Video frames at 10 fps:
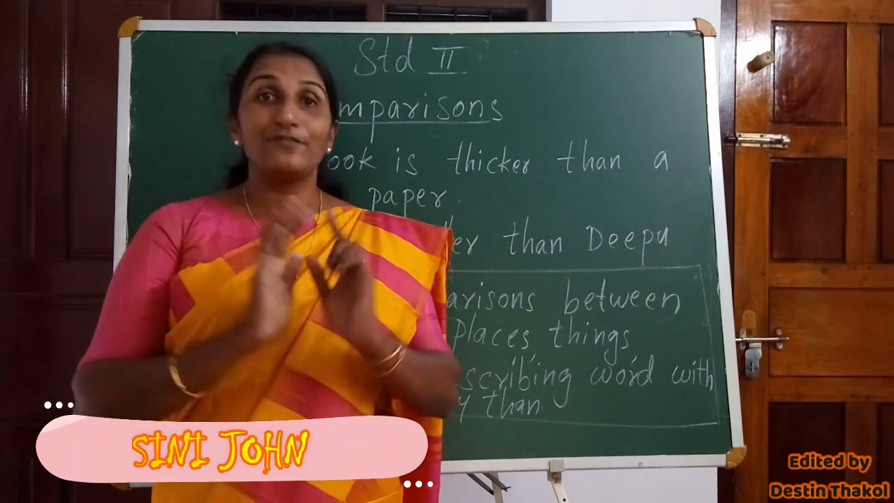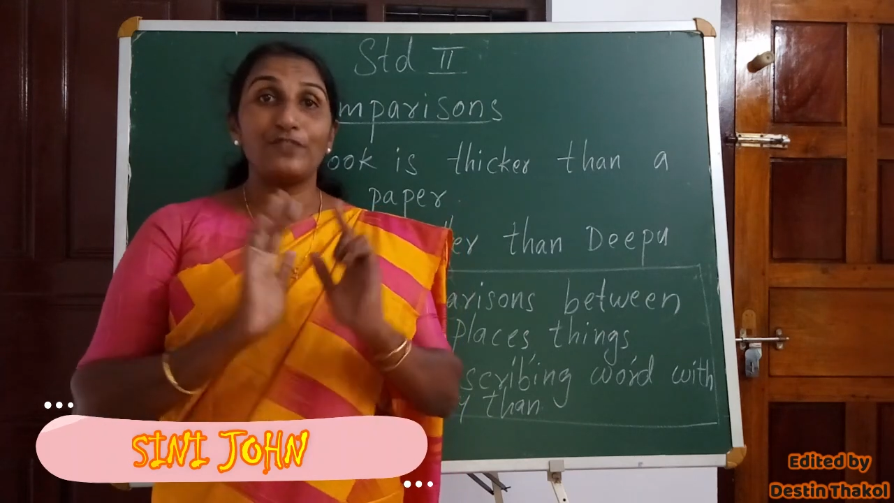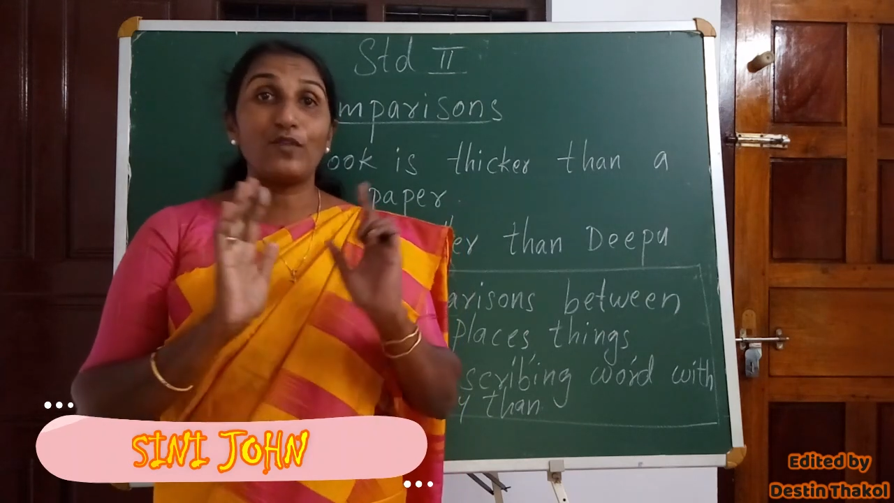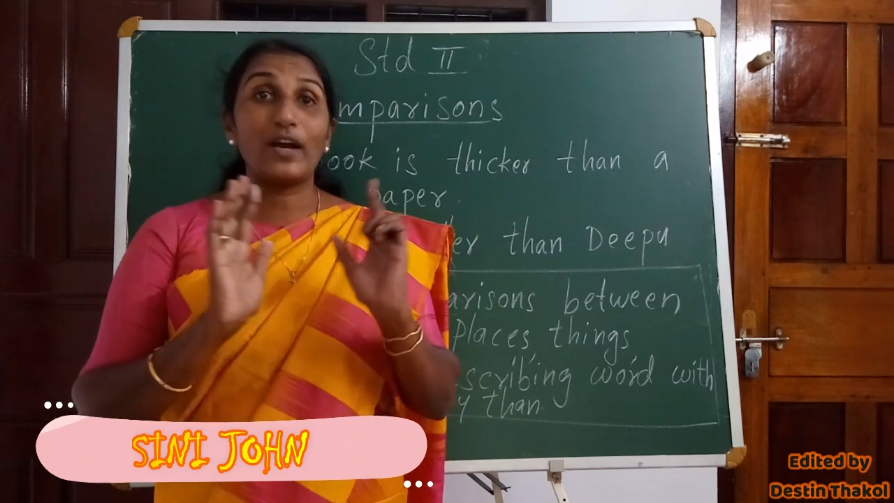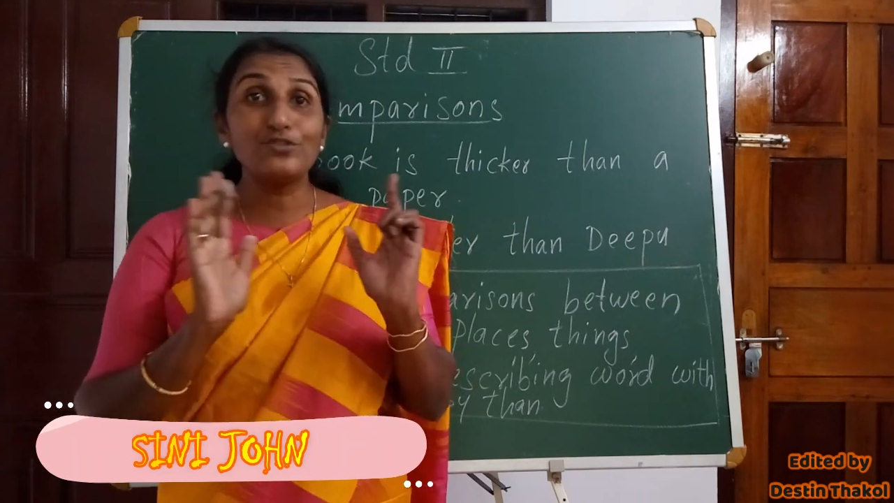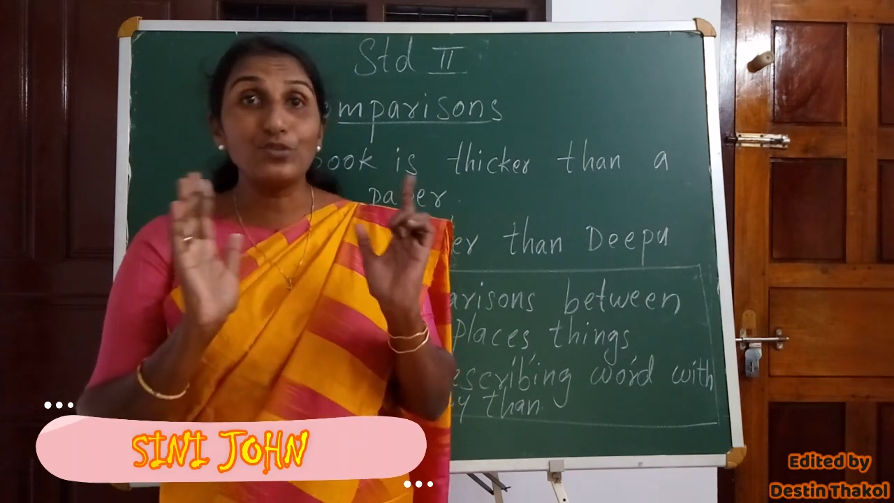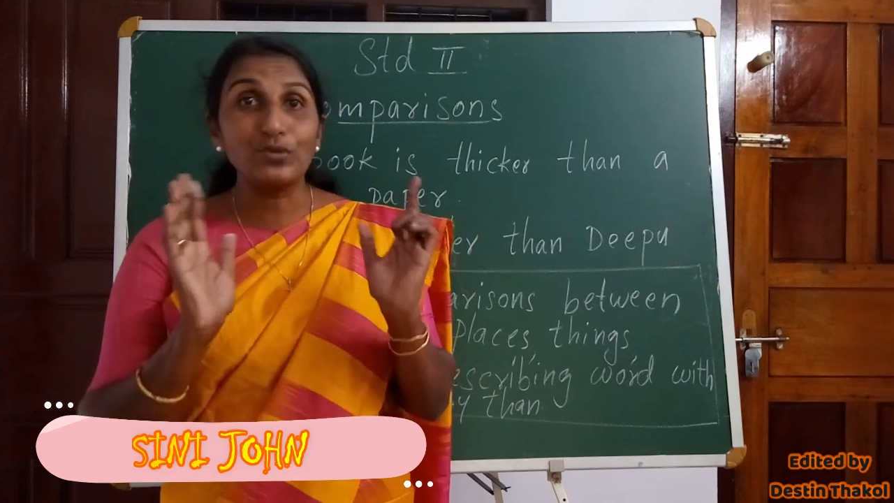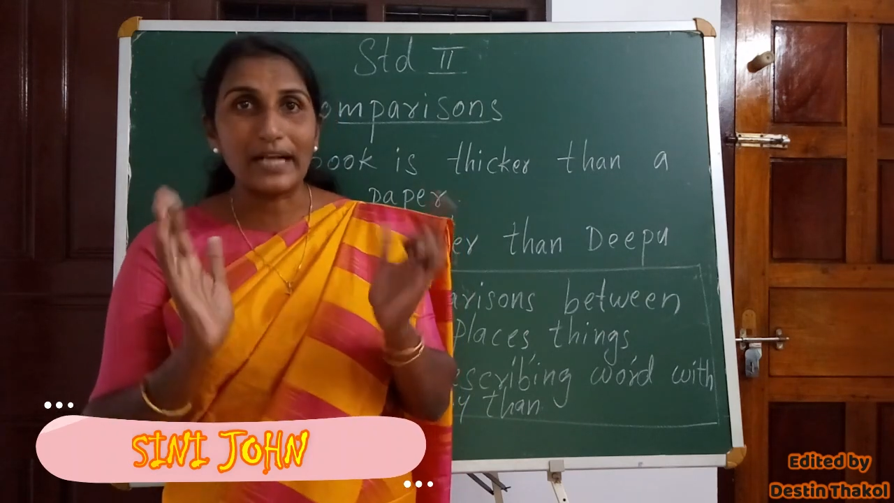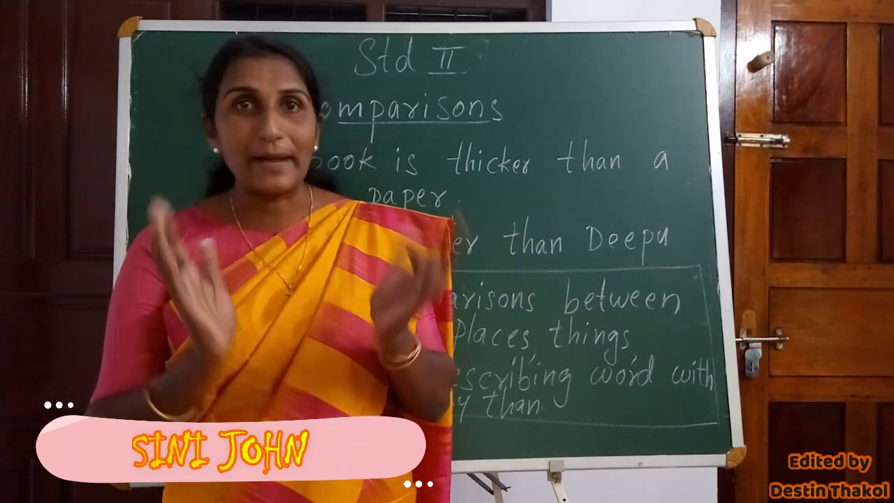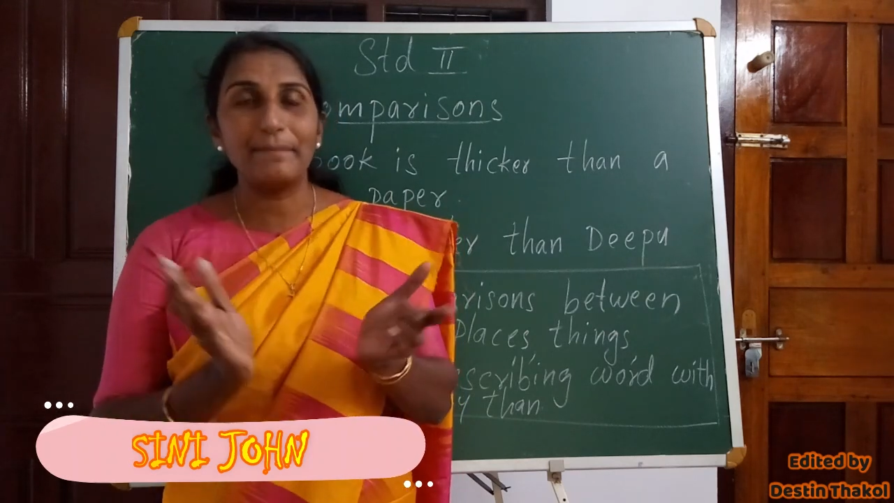We want
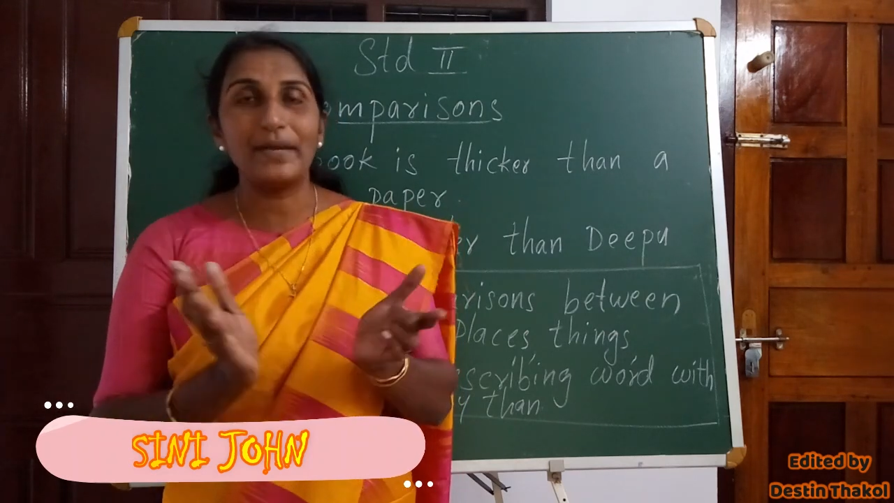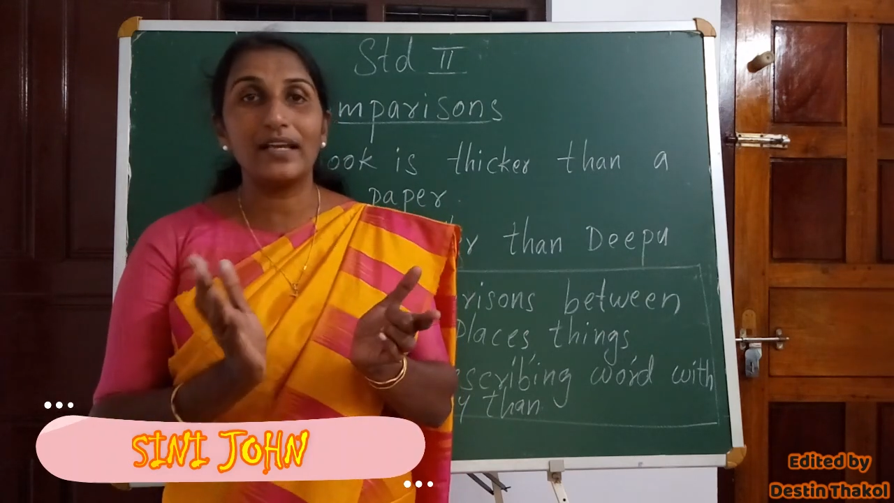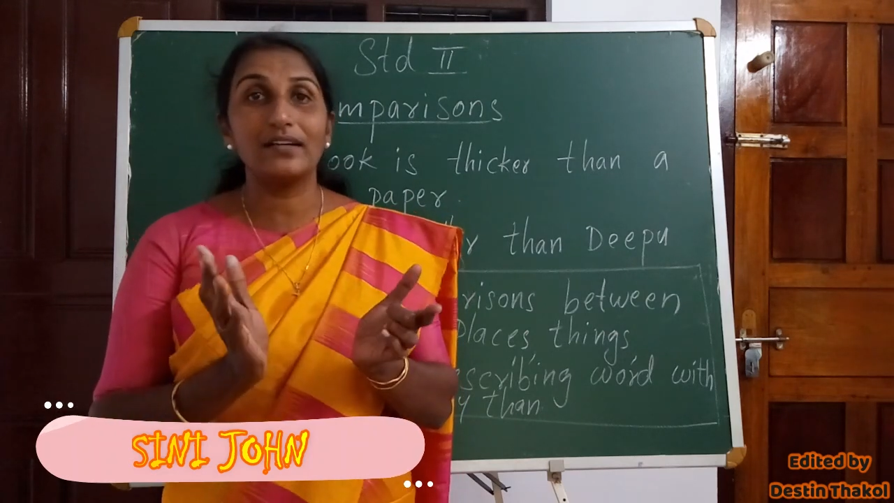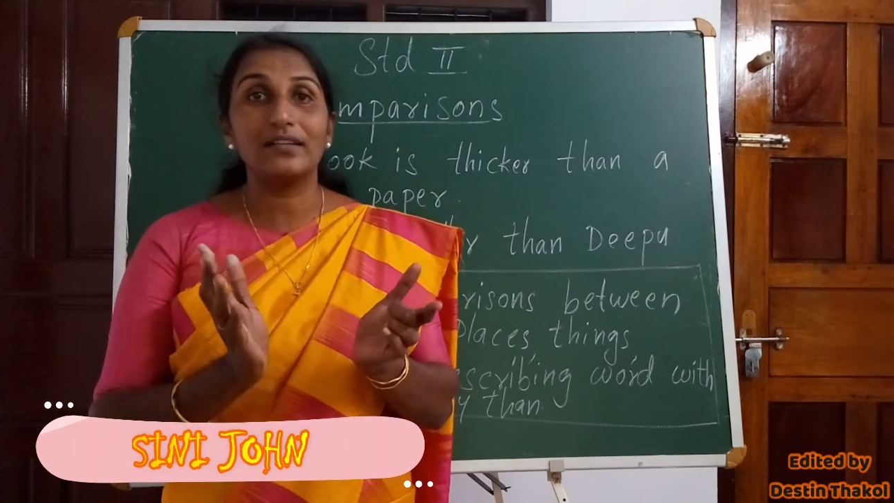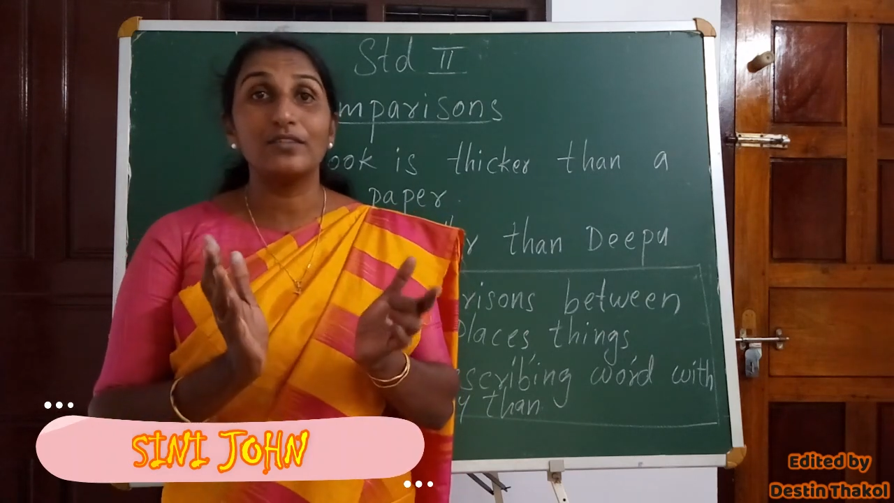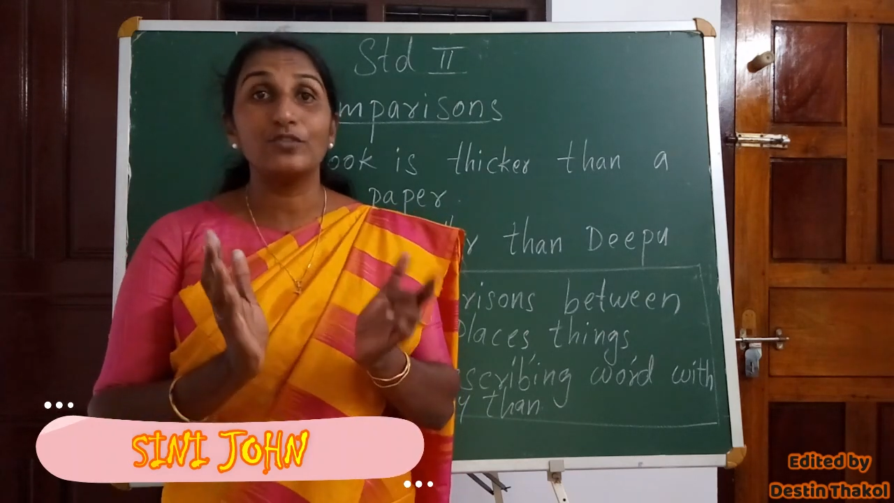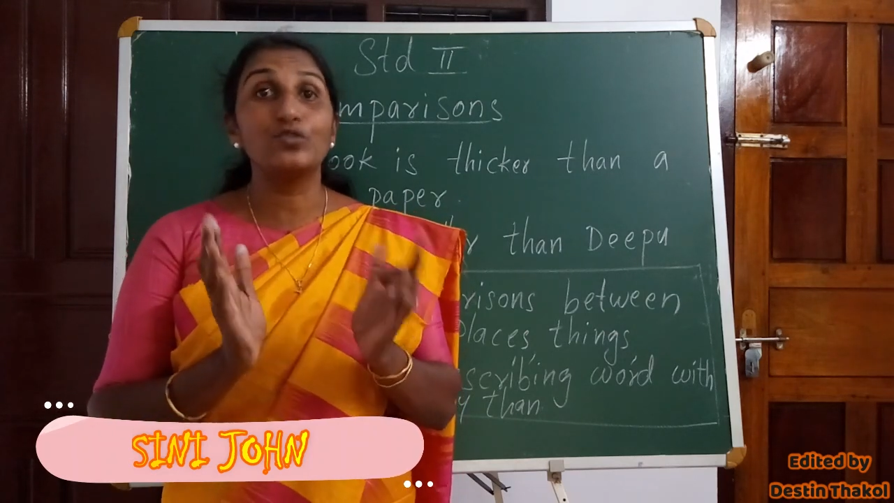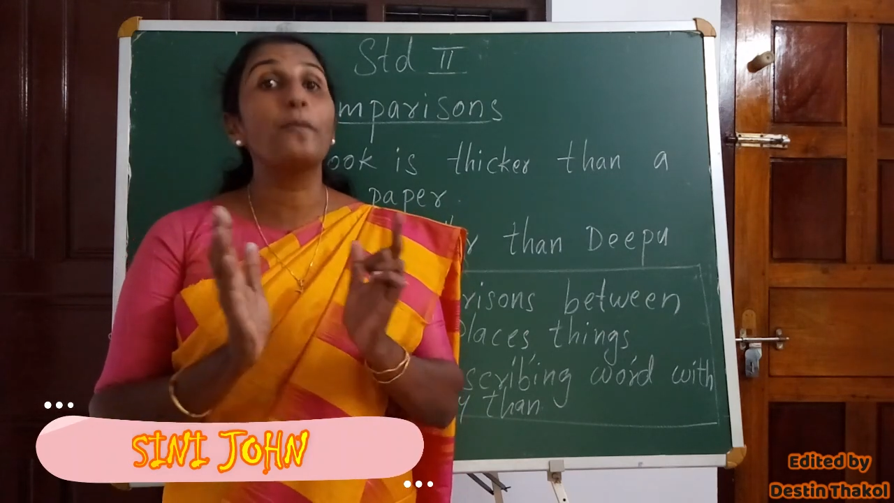to compare